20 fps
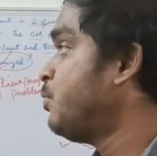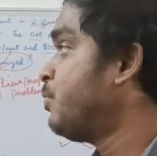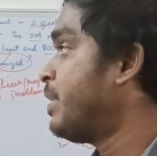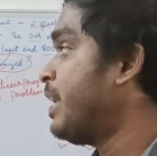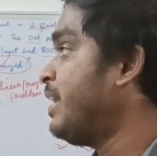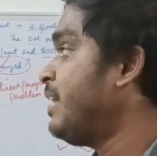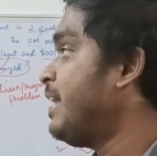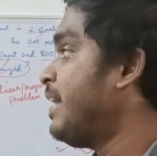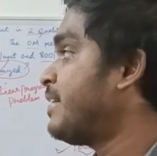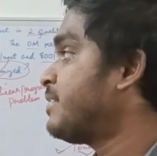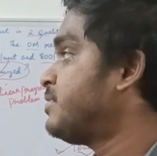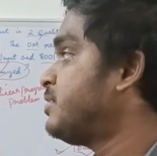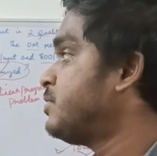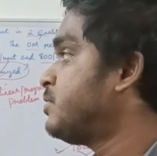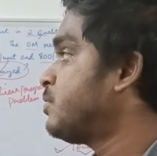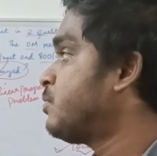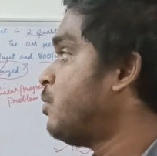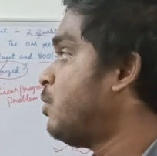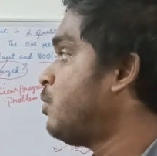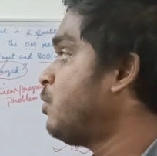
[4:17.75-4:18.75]
you get x
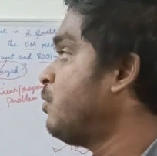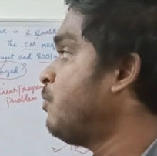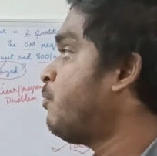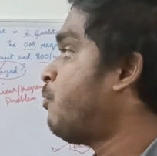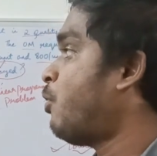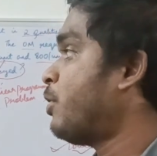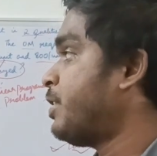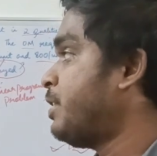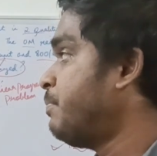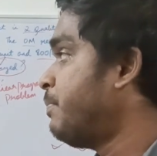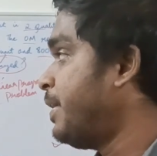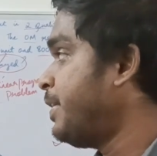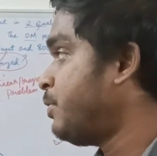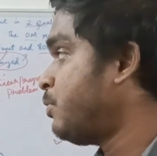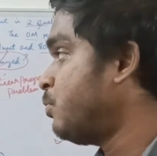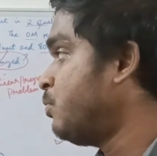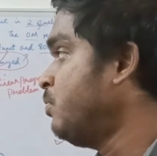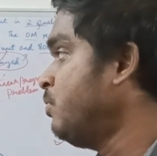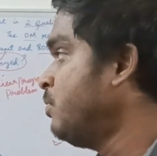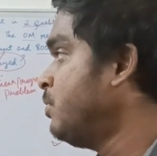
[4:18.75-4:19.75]
is equal to 40 by
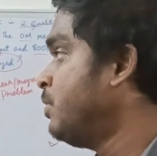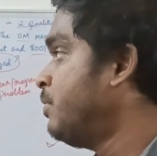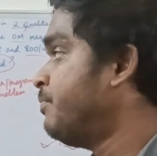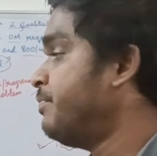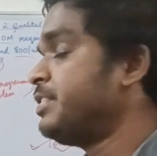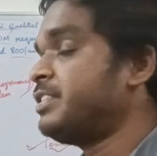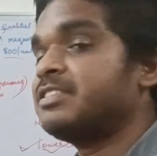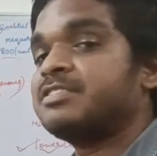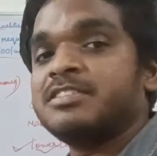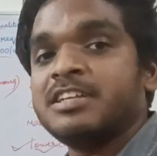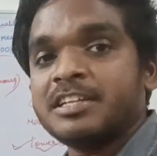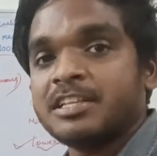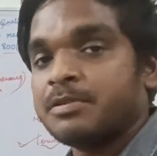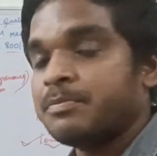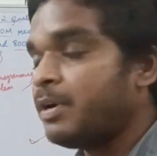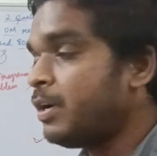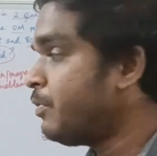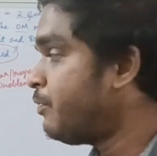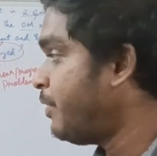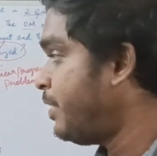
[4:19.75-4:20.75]
2, which is
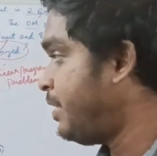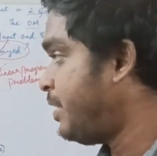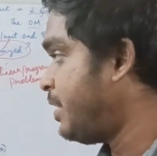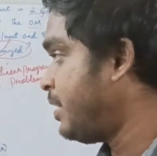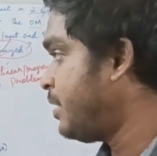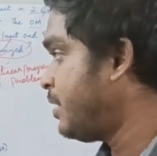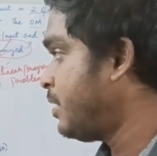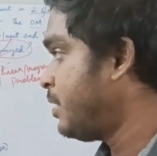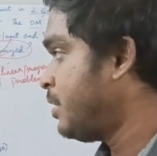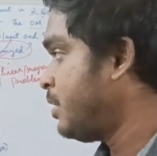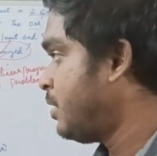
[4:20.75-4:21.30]
nothing but 20.